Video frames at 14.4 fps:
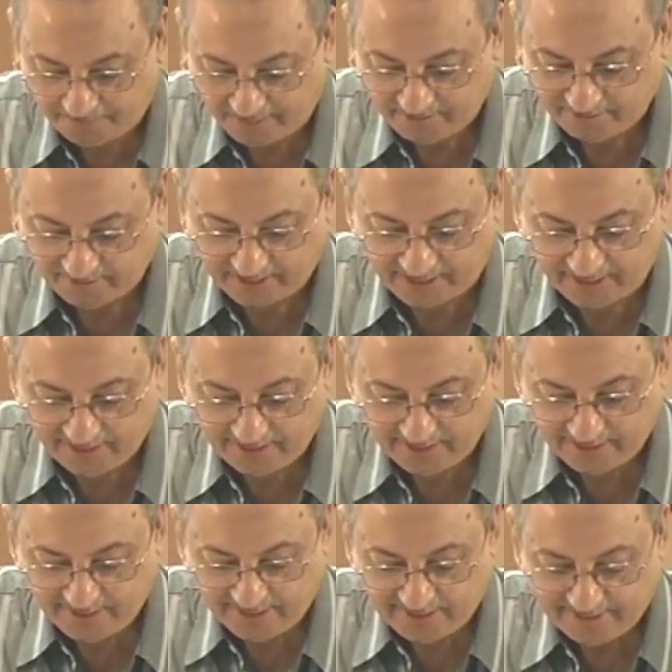Okay.
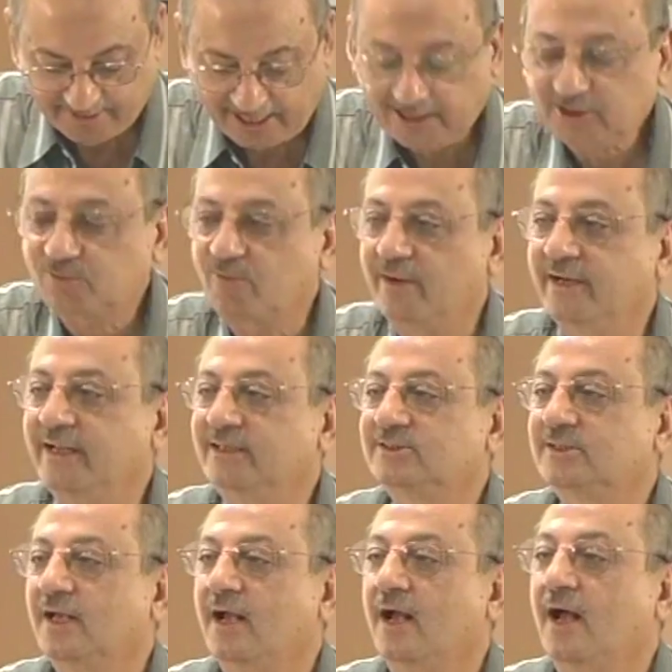Next one is
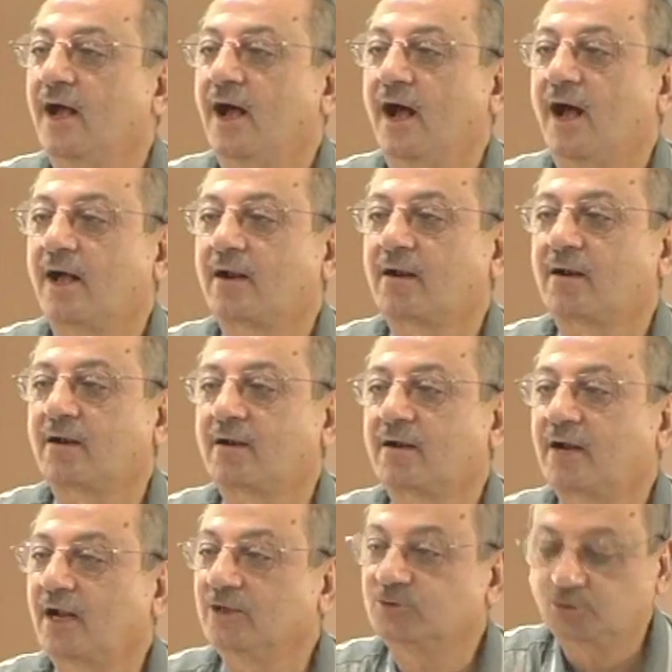
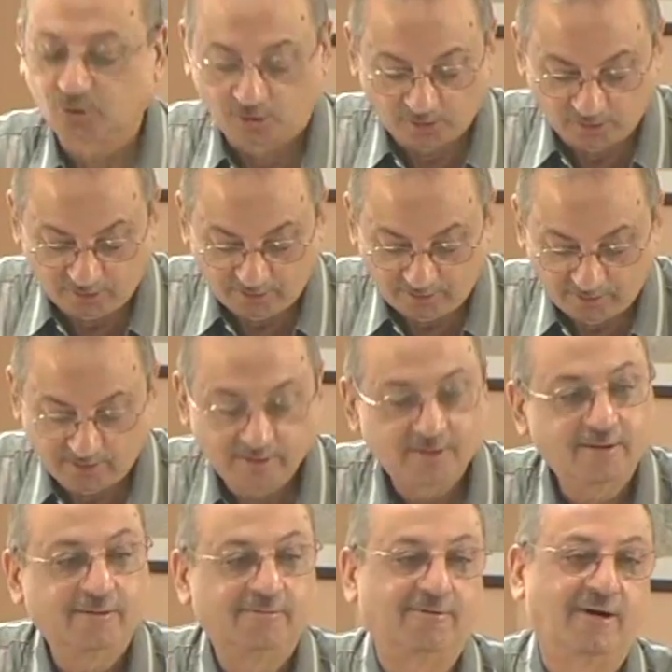ar-rajulu
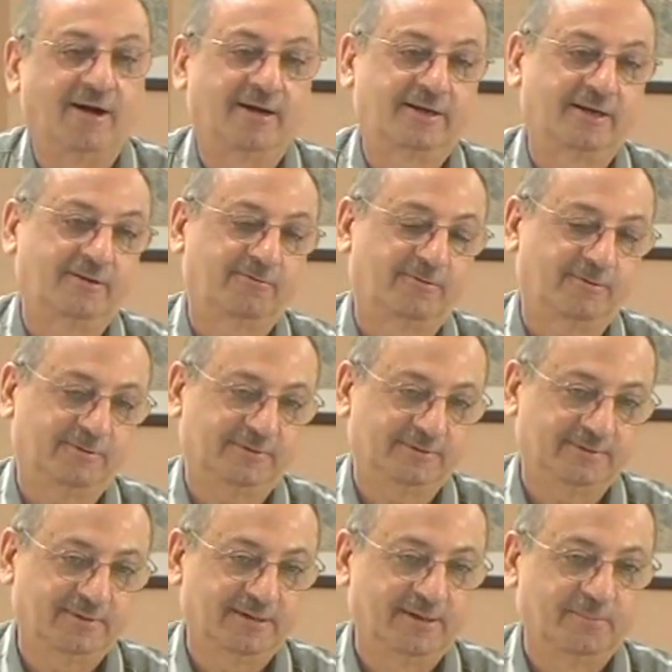waqifun.
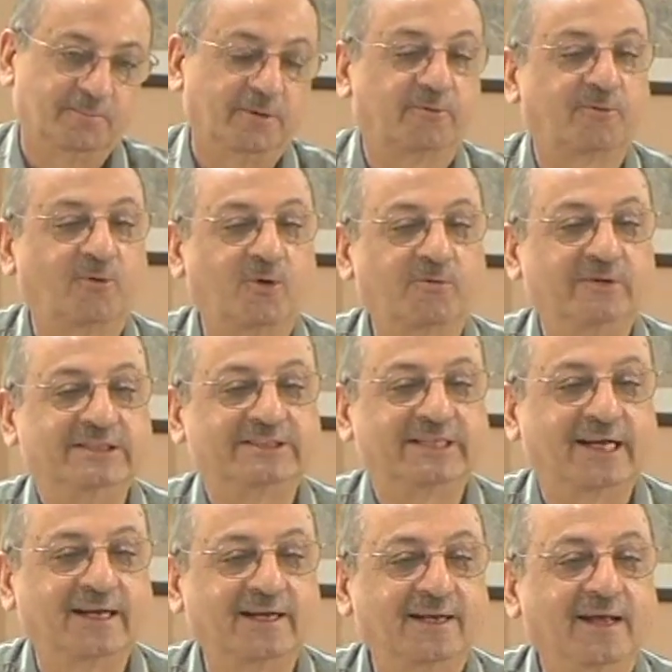Before we
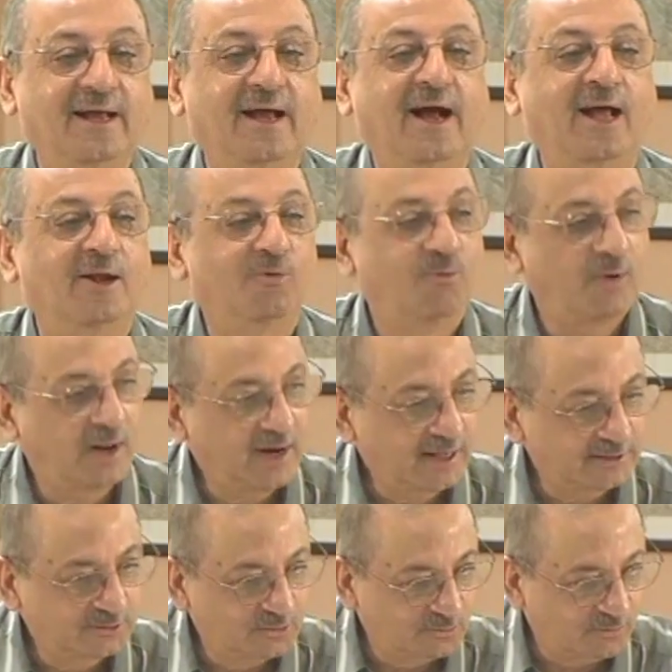said
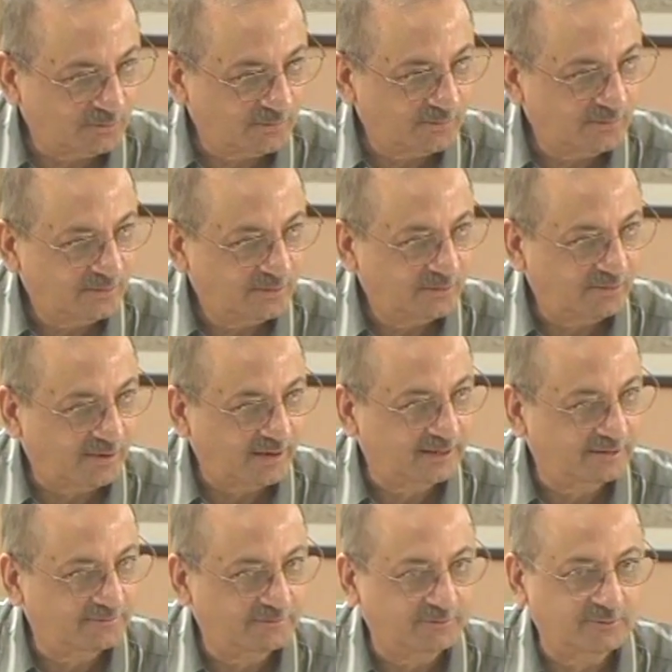al-waladu
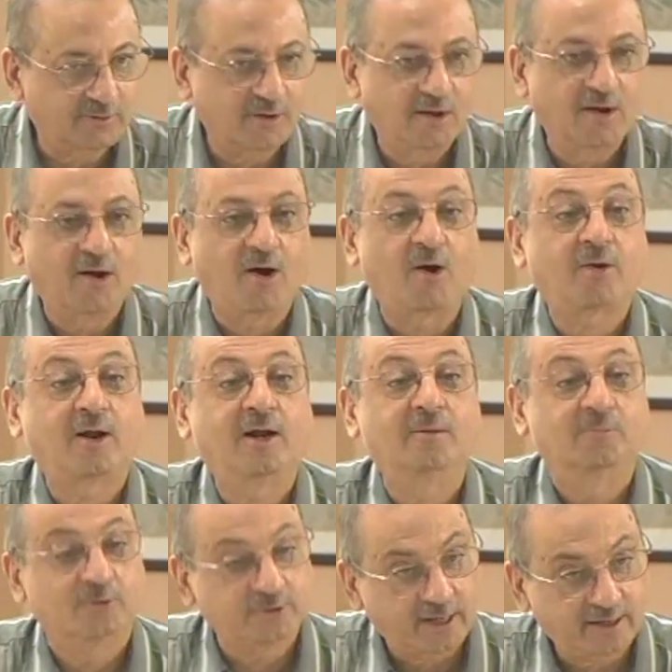waqifun or
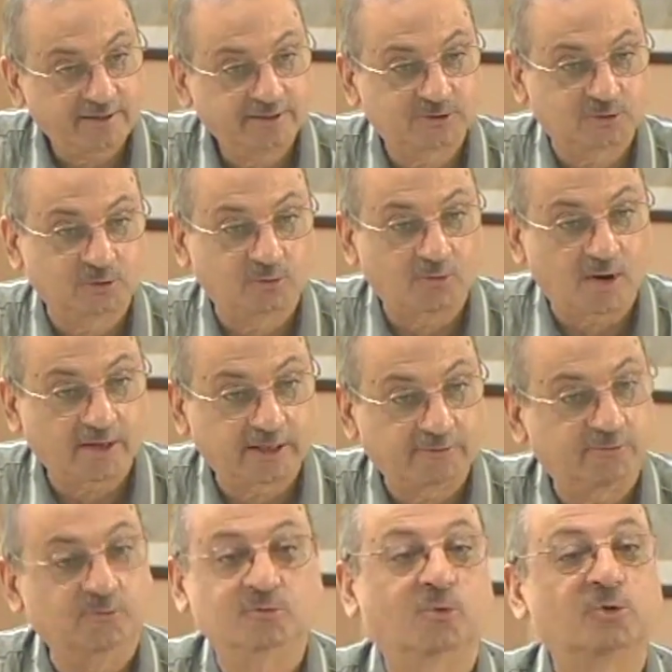al-mudarrisu
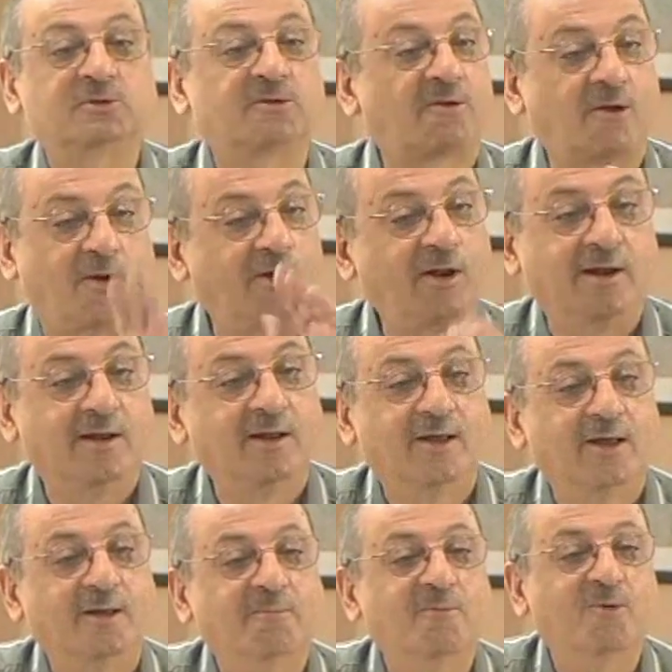waqifun. Those are all
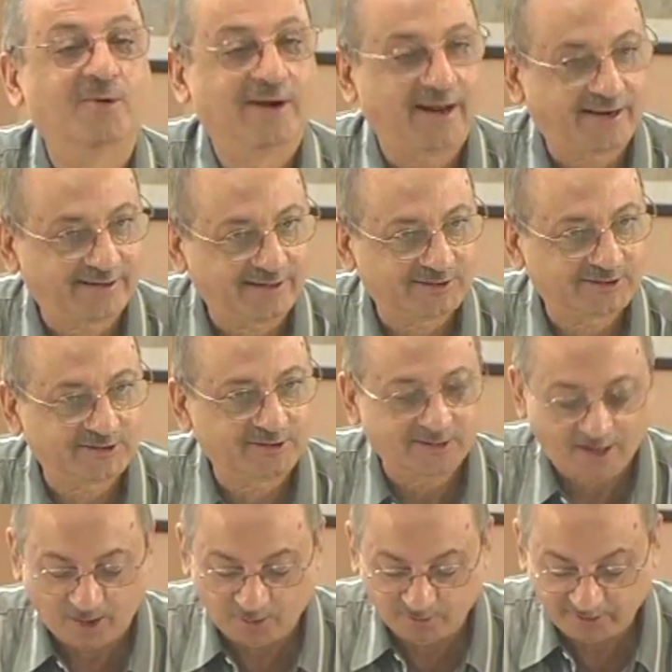moon letters.
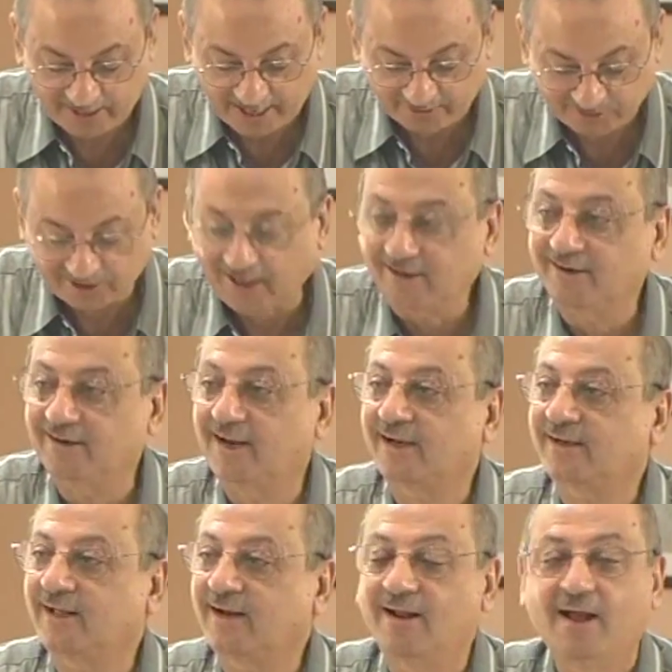Now we have sun
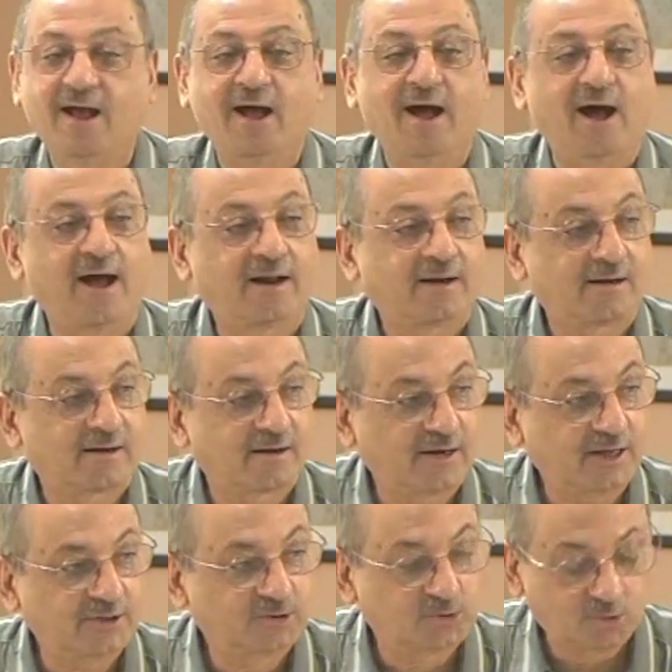letter
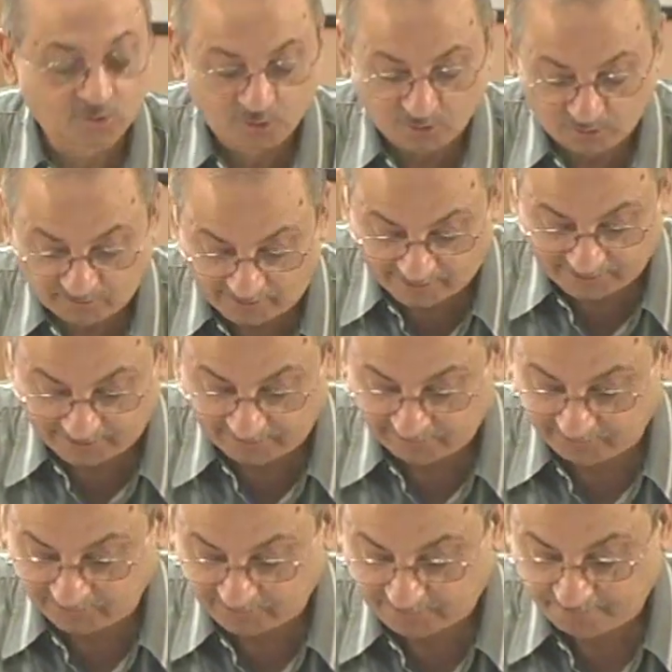ar-rajulu
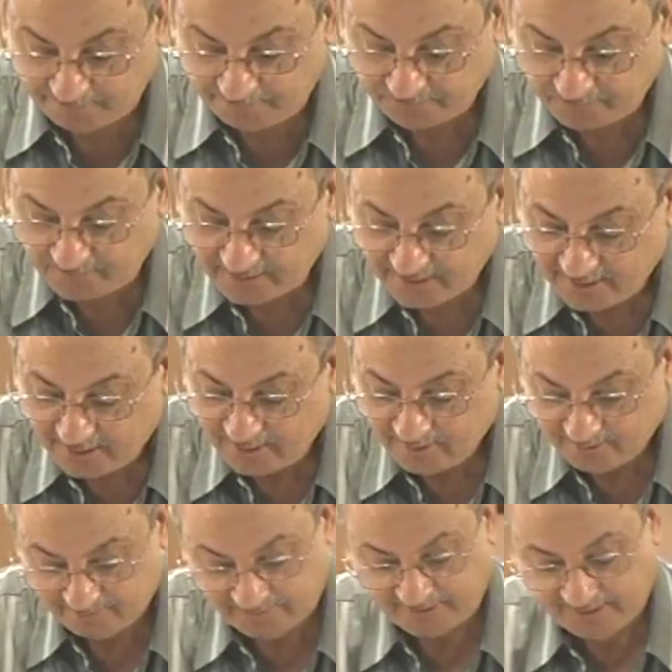waqifun.
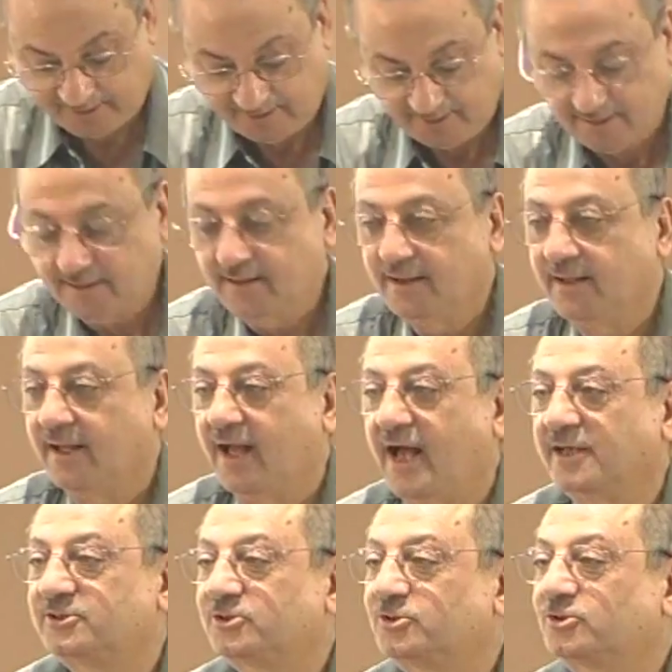Brother,
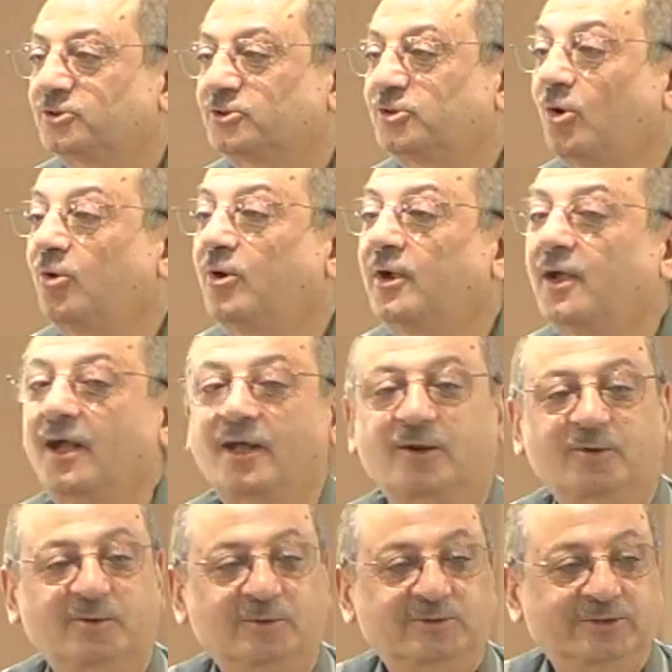
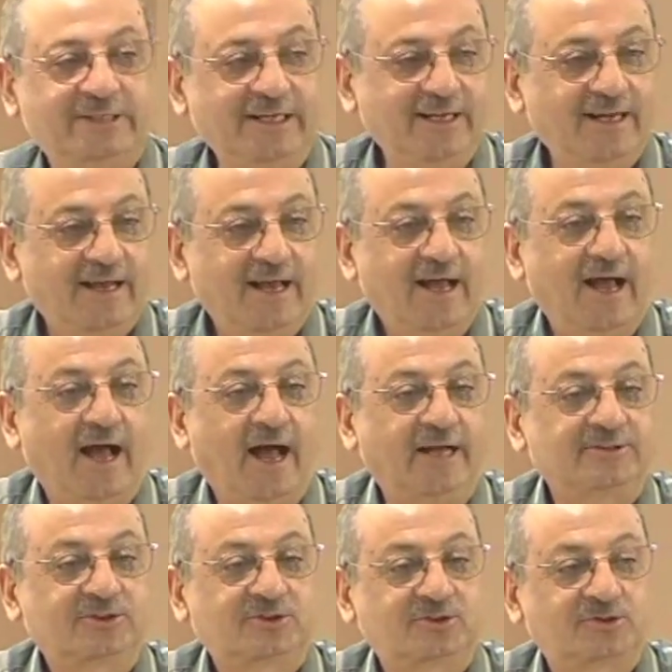as-sukkaru. See,
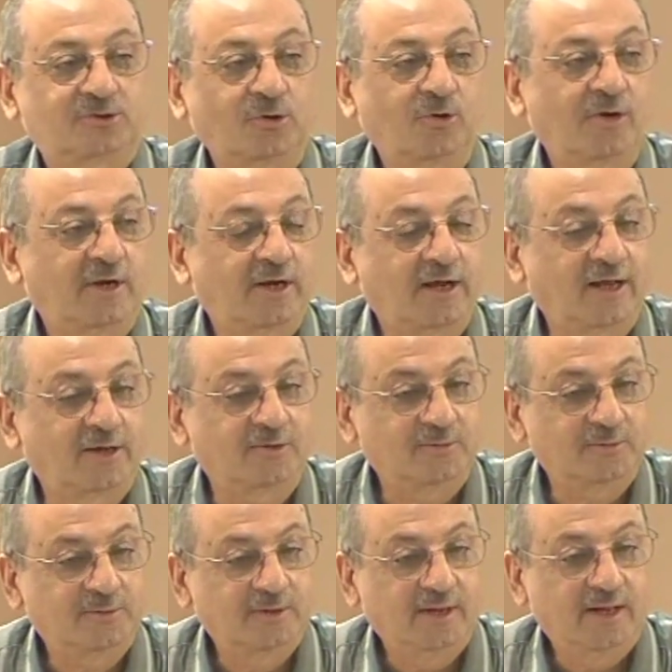as-sukkaru.
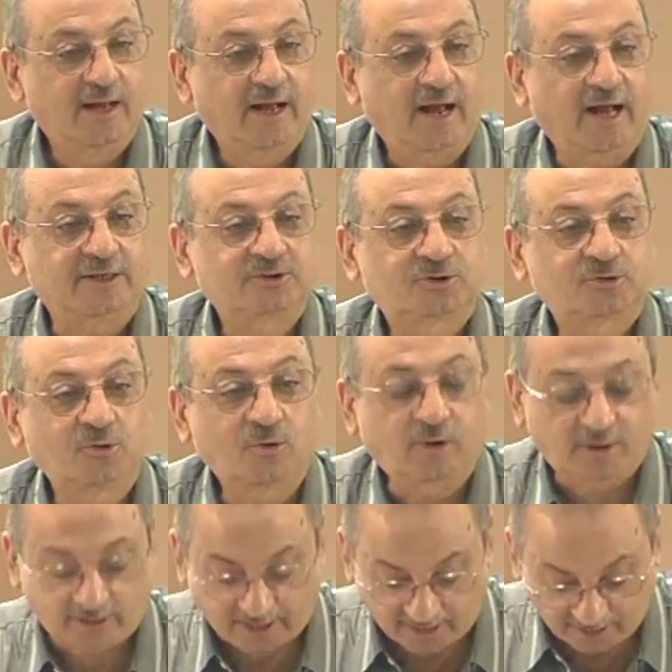
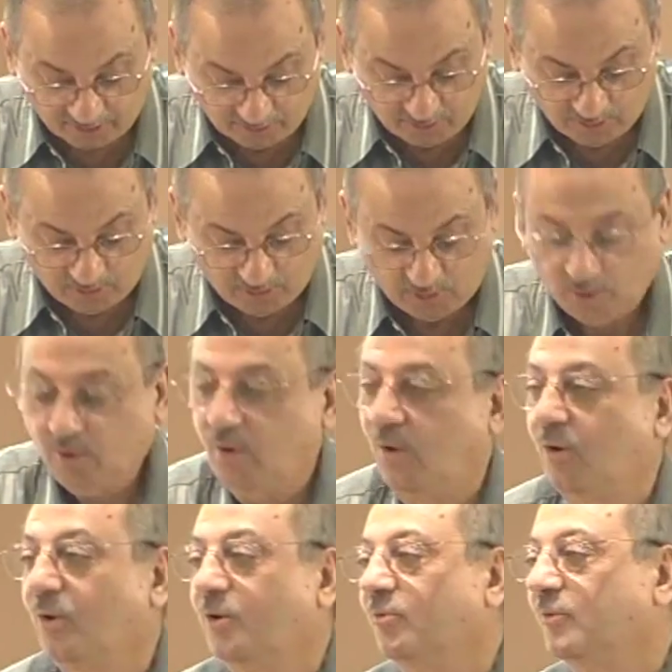As-sukkaru
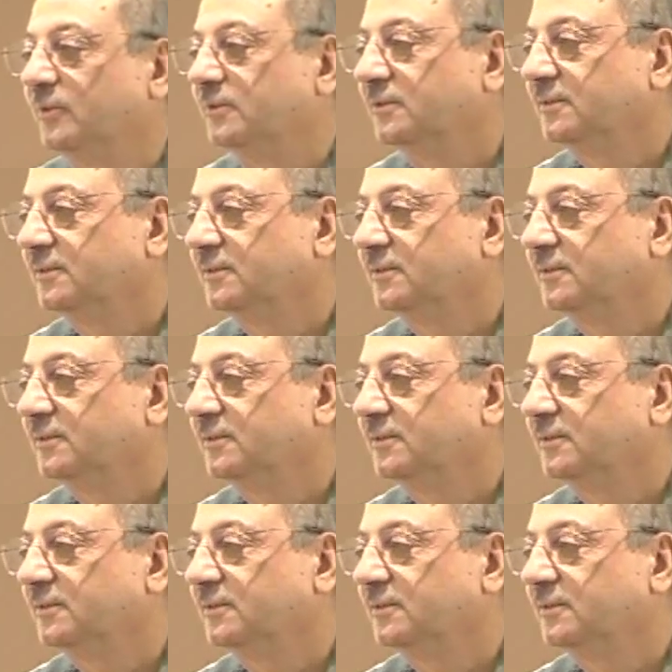hulwun.